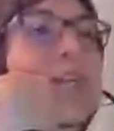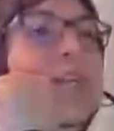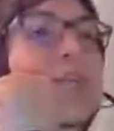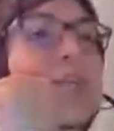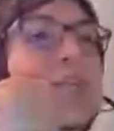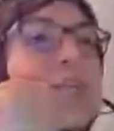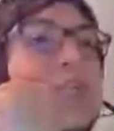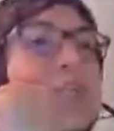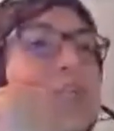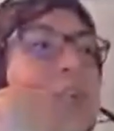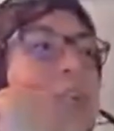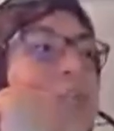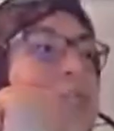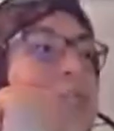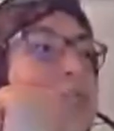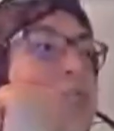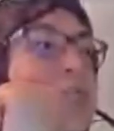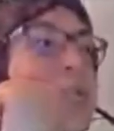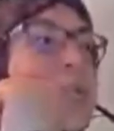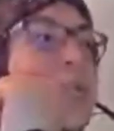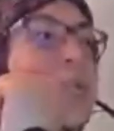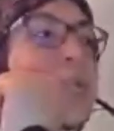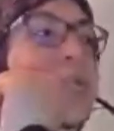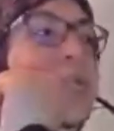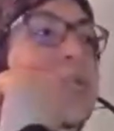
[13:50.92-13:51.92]
So
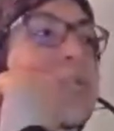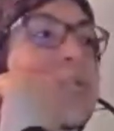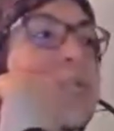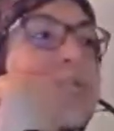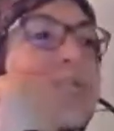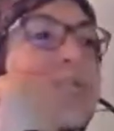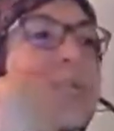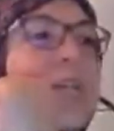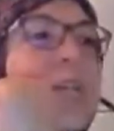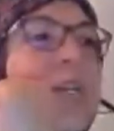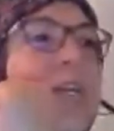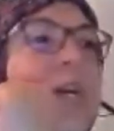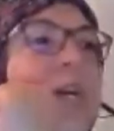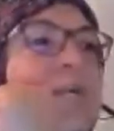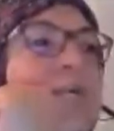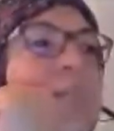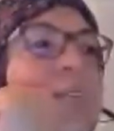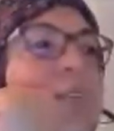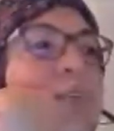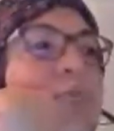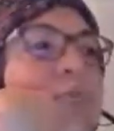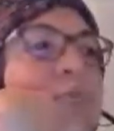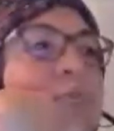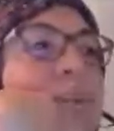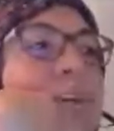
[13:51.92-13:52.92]
I will
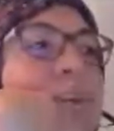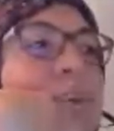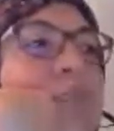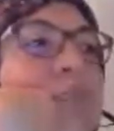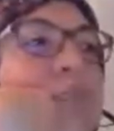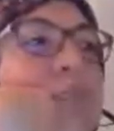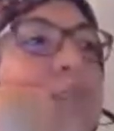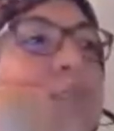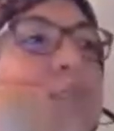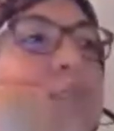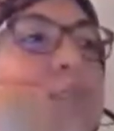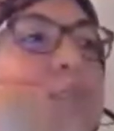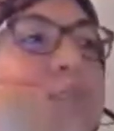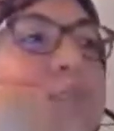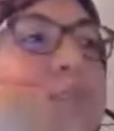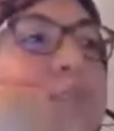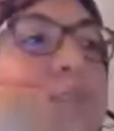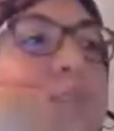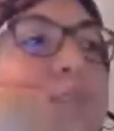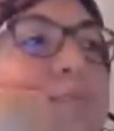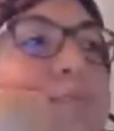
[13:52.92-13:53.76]
give you an overview.